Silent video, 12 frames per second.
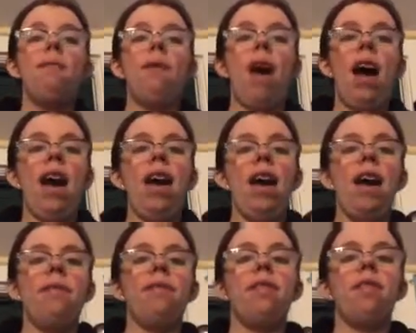but
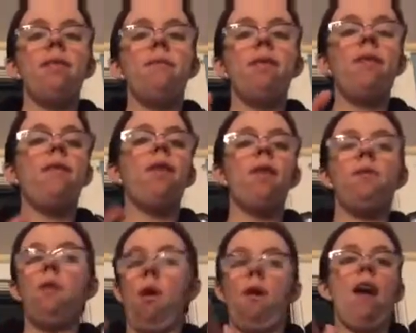before
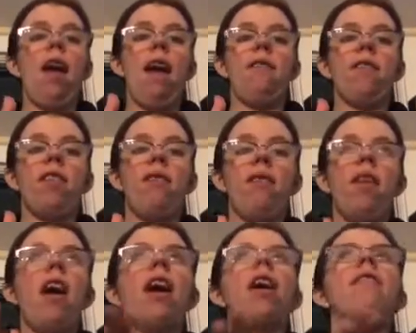Aurora ever came
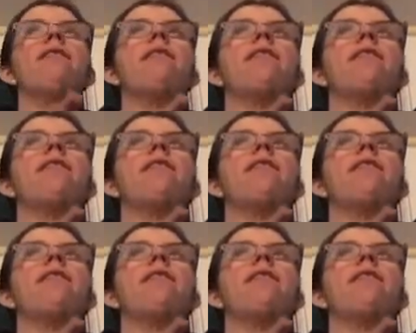along,